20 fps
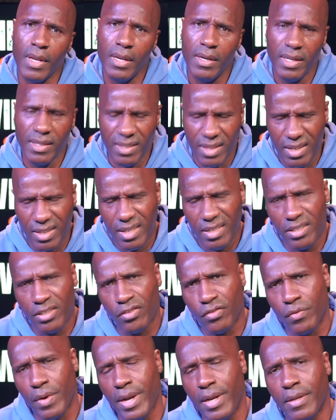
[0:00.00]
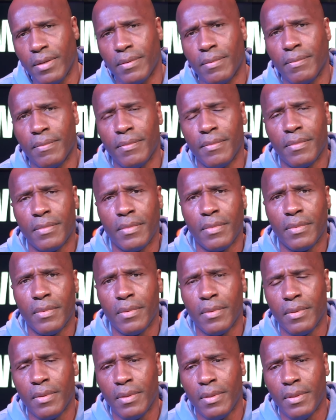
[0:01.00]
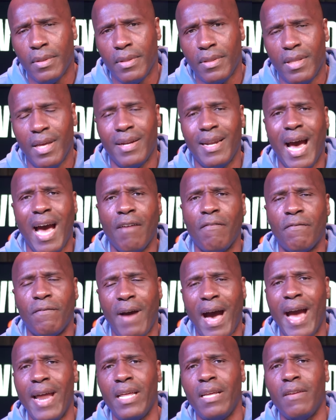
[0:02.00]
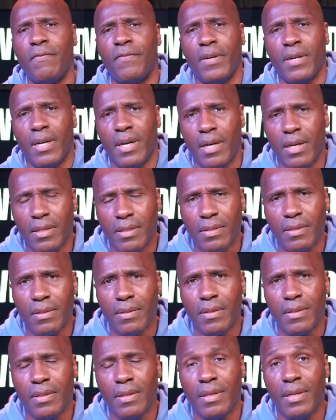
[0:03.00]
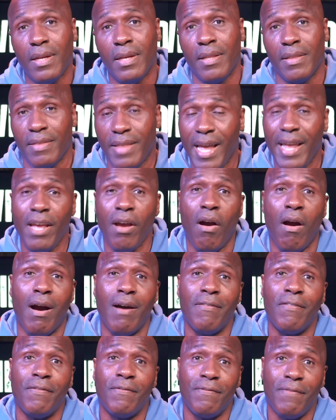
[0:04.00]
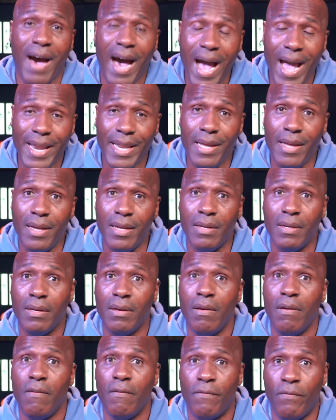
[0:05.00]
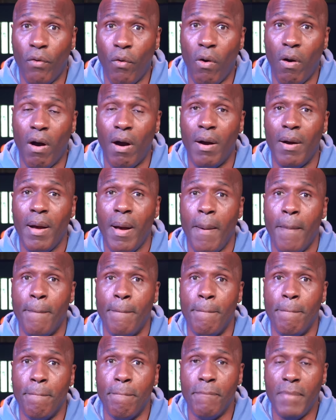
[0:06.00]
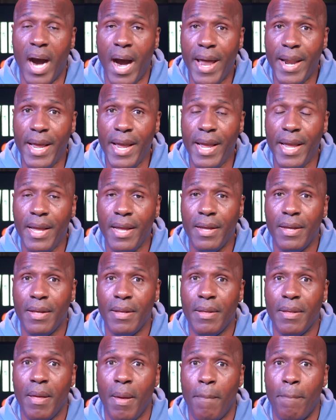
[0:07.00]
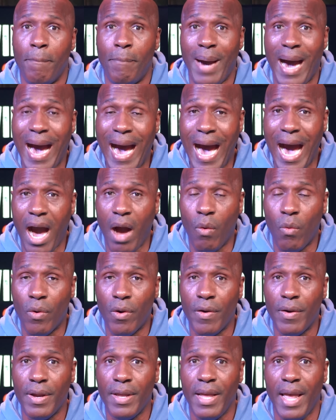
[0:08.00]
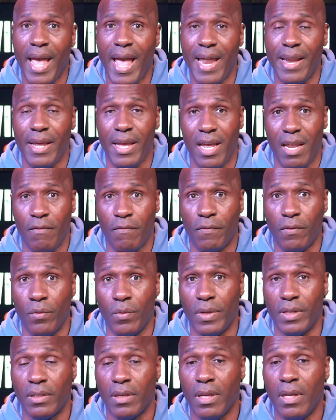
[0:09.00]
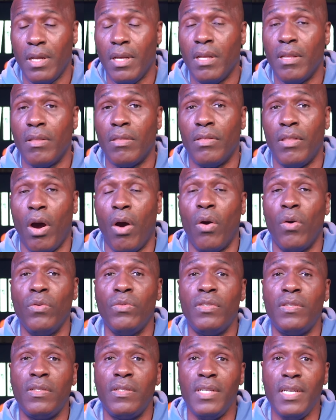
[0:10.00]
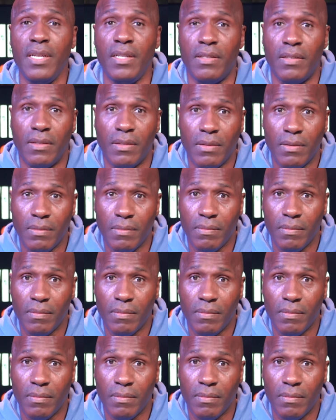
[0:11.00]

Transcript: Let's get this straight. They're not fighting for us. They are fighting for money, power, and influence. Those seats,